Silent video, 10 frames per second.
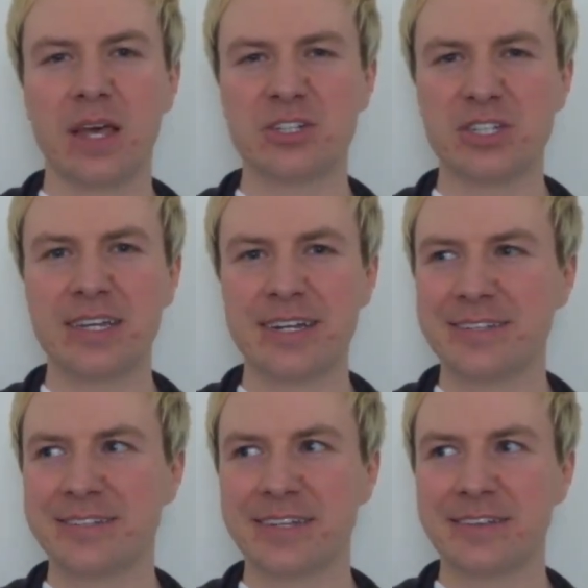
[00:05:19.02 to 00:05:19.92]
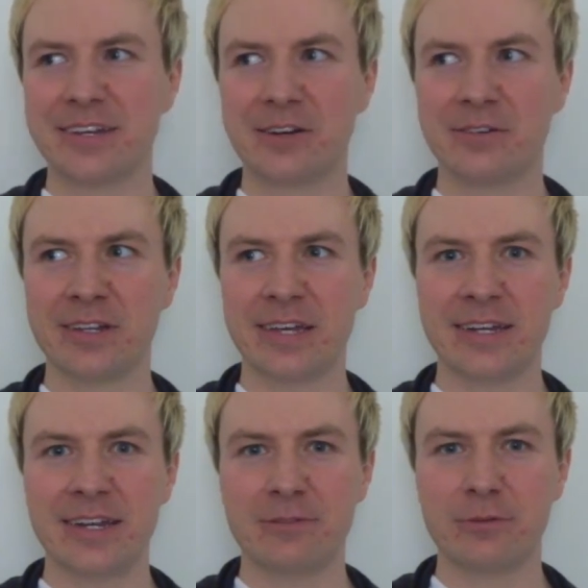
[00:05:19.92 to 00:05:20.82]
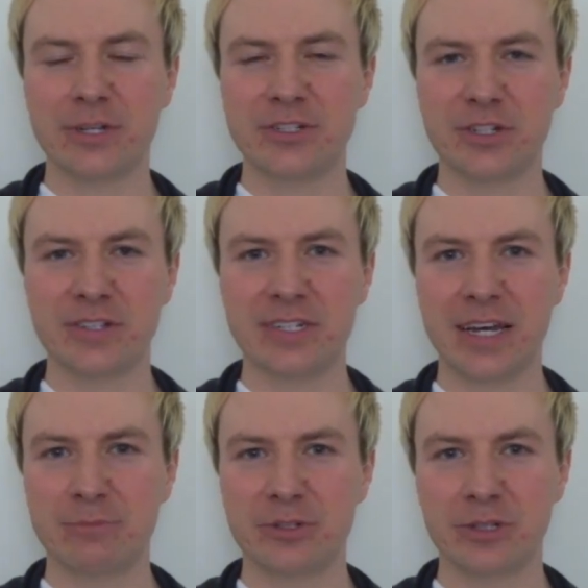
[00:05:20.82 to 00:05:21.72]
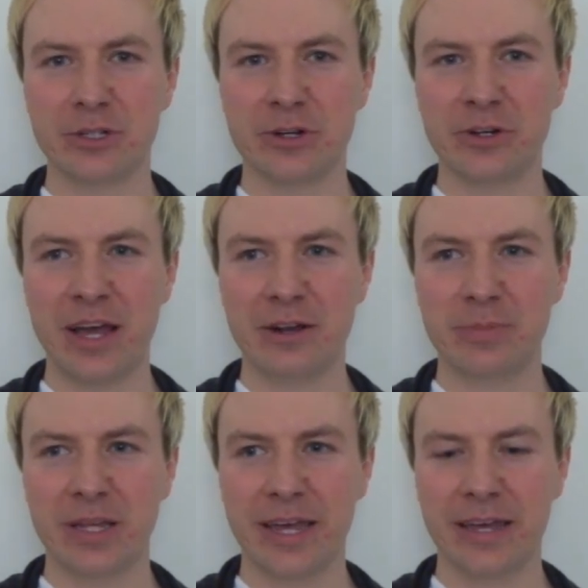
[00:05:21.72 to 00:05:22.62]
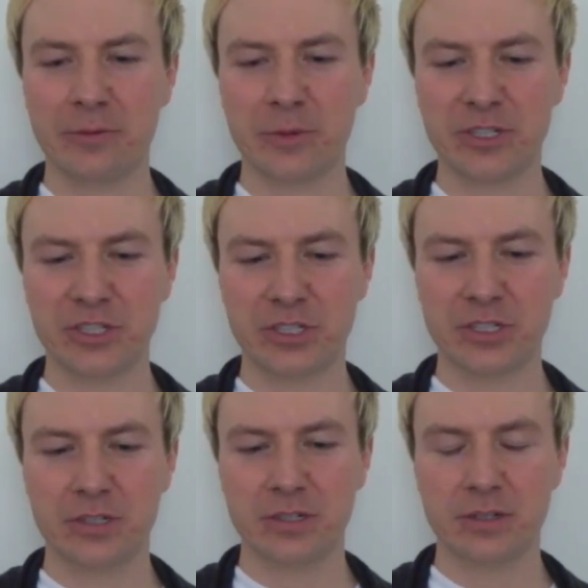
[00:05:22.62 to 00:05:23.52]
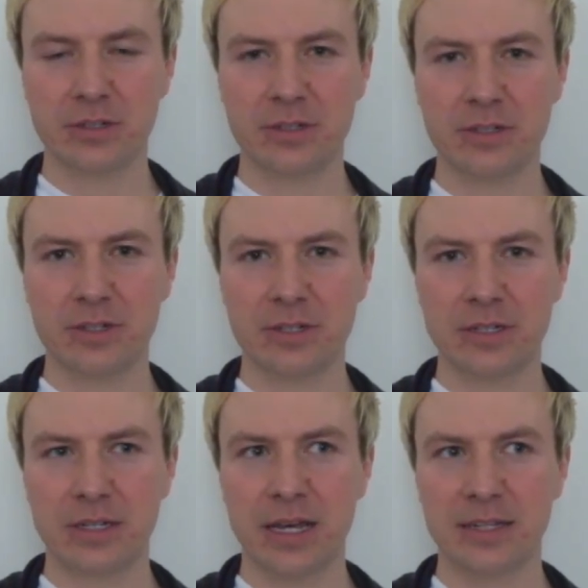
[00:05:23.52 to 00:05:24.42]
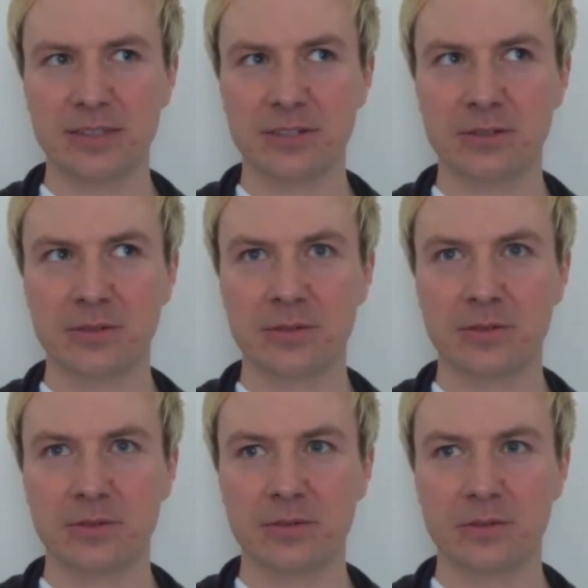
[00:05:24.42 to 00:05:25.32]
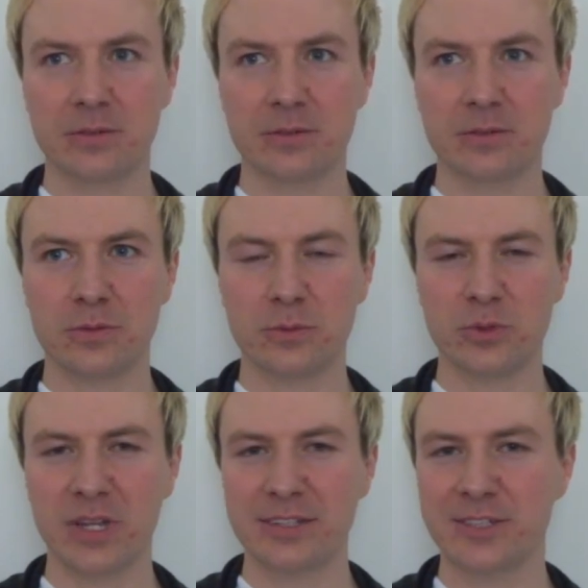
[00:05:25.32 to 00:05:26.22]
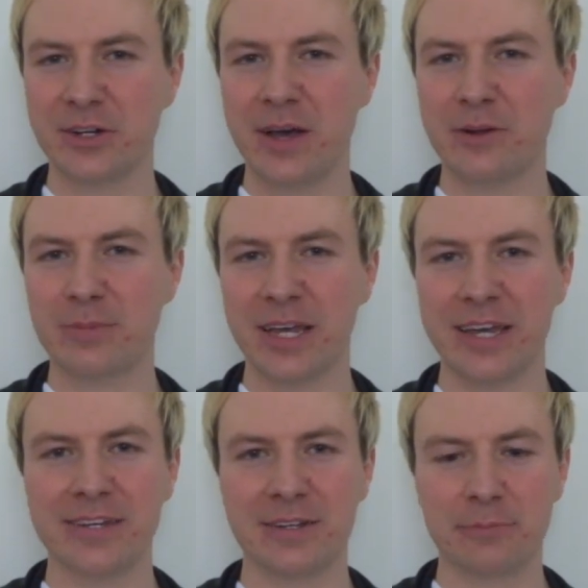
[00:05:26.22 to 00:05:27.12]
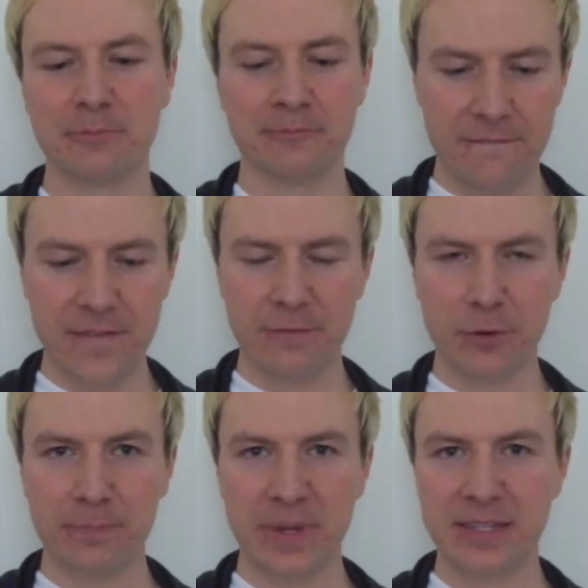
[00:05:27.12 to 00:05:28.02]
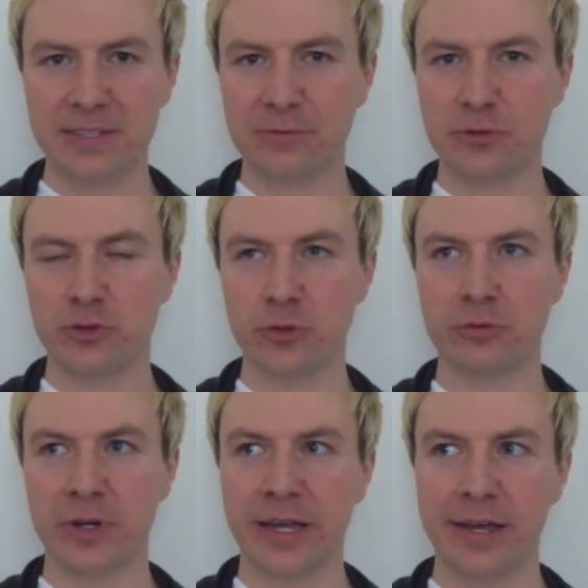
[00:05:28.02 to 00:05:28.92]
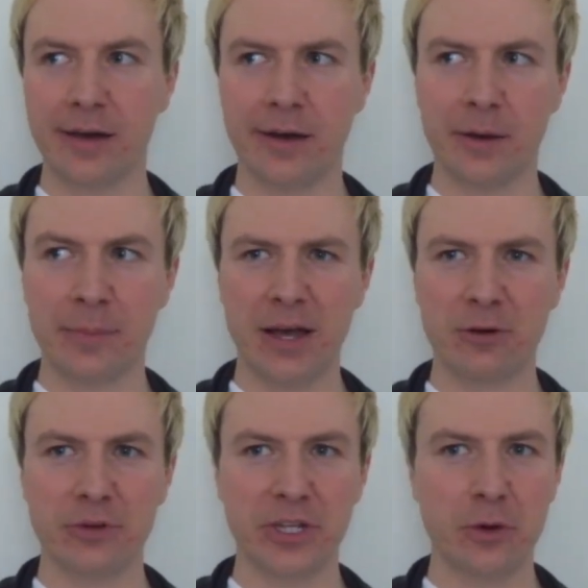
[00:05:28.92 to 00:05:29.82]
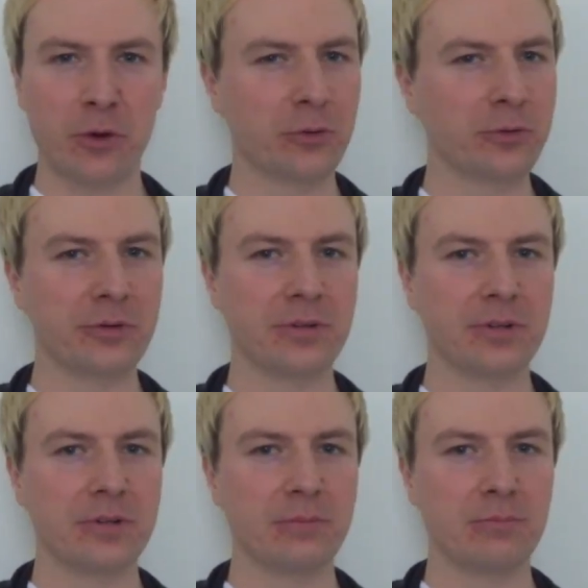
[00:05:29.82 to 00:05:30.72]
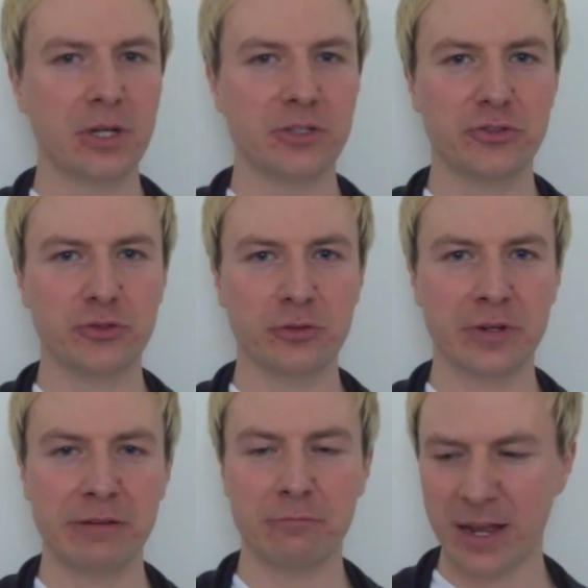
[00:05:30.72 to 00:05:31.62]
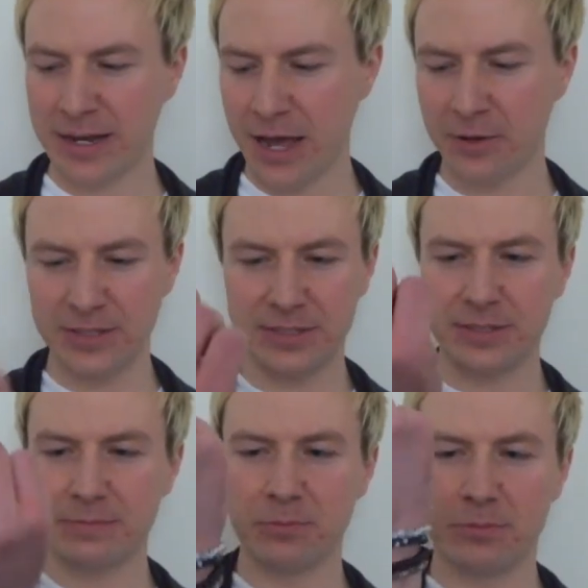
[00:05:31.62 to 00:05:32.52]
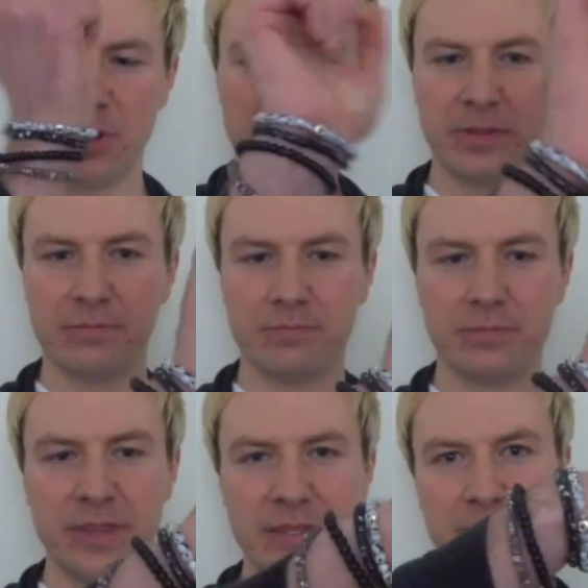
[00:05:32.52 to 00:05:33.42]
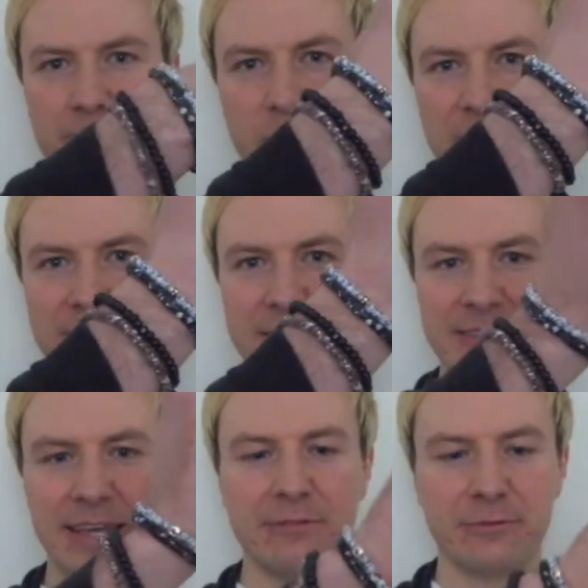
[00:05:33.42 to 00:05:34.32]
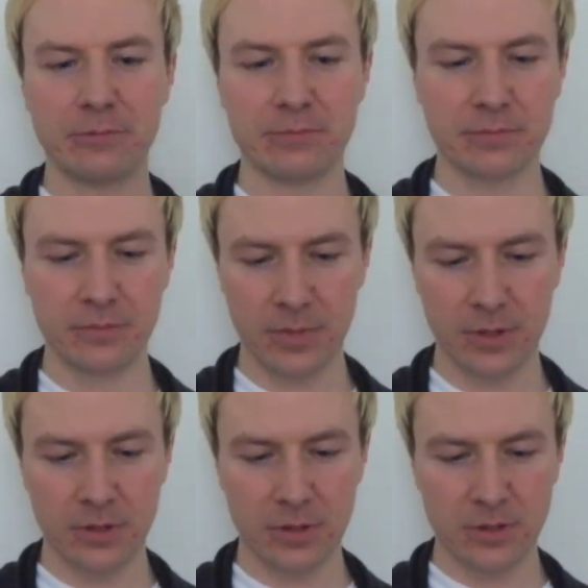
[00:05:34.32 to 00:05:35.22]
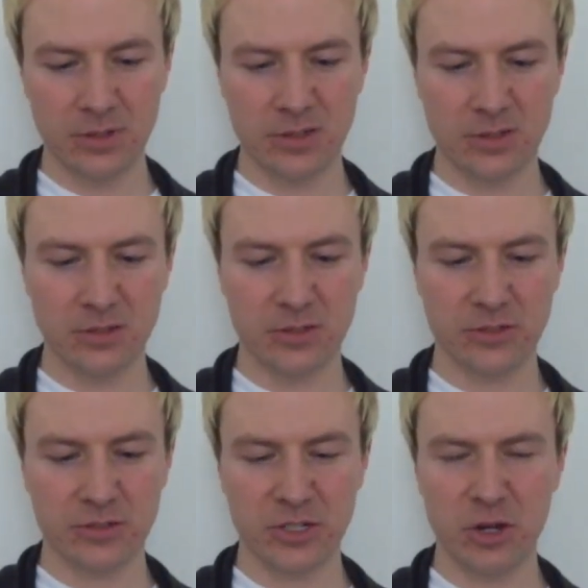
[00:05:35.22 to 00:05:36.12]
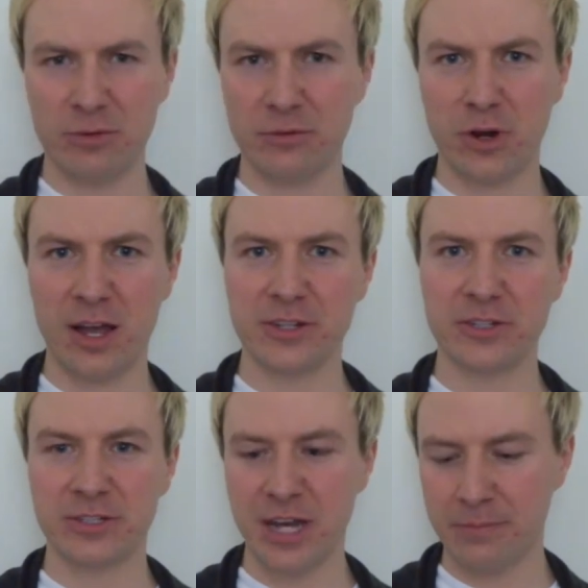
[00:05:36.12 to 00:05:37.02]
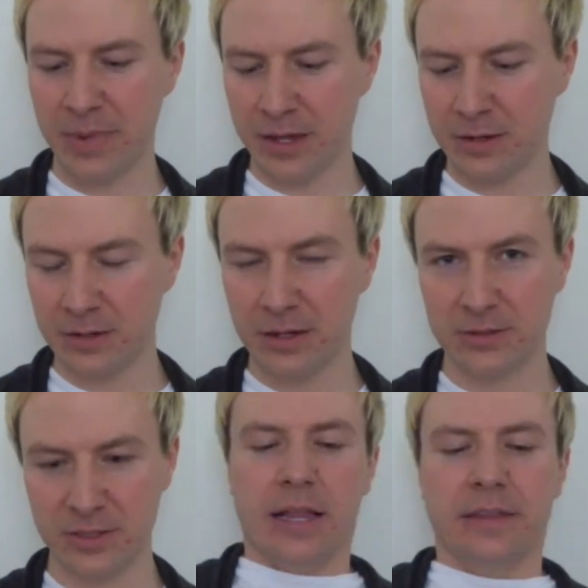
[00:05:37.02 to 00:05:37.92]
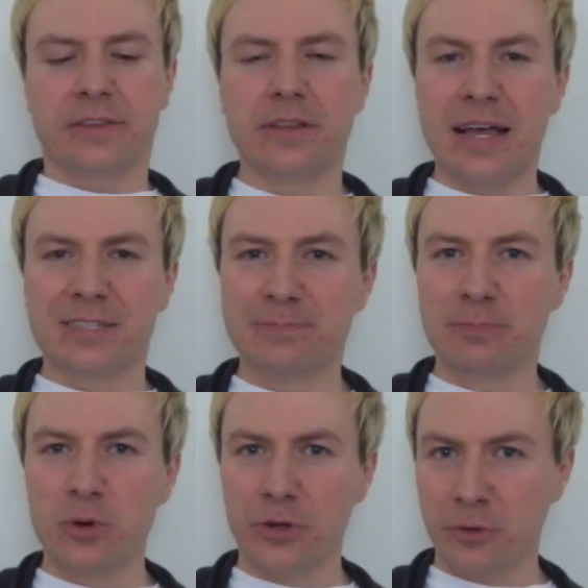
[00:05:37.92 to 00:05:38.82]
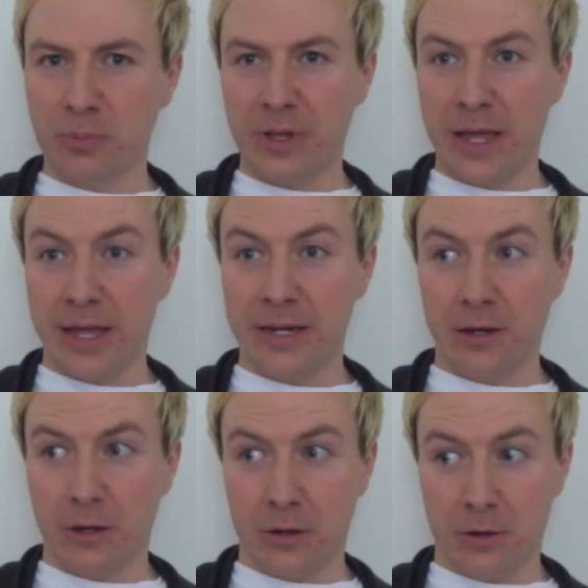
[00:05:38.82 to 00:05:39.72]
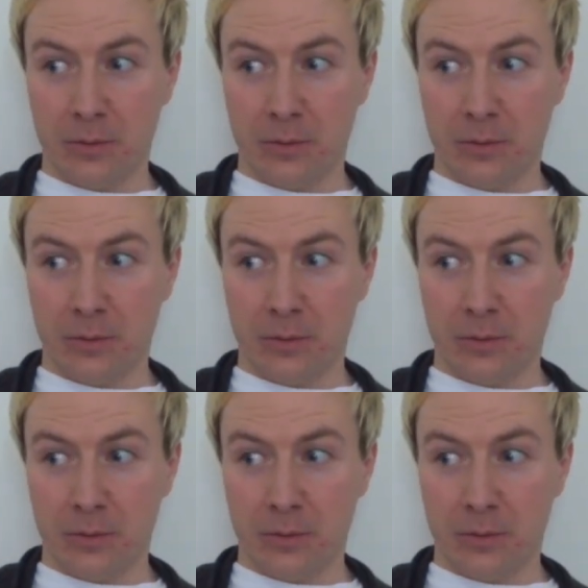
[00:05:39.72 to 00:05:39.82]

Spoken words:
I just let it sit there, really. I never really took the time to learn how to play it, which I still would like to know how to play it. Favorite piece of jewelry? I don't really own much jewelry. Right now, it's probably this bracelet set from, I don't know, River Island or Top Man. The last sport you played, I